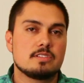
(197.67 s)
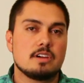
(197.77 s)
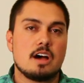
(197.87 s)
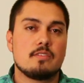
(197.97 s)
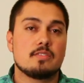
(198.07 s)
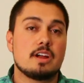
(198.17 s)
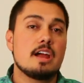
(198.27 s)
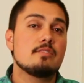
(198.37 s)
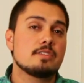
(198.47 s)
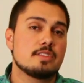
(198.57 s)
to offer
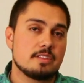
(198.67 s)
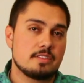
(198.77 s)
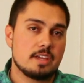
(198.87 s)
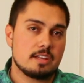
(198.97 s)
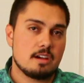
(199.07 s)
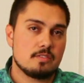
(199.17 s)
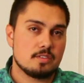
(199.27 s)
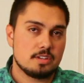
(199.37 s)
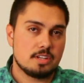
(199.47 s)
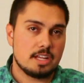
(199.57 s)
everything that they can
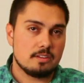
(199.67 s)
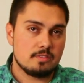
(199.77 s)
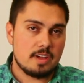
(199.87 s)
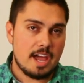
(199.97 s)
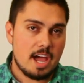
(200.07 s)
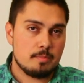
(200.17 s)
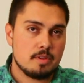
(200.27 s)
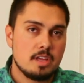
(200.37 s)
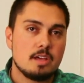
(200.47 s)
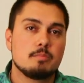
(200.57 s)
offer in a native
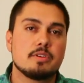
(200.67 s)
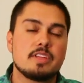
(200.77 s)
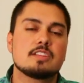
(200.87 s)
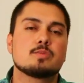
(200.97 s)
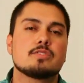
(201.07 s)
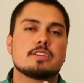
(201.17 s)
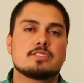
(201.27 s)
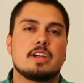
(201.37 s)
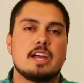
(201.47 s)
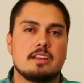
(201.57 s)
app, but that's where things
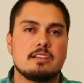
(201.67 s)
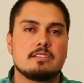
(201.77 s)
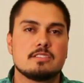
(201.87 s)
are headed.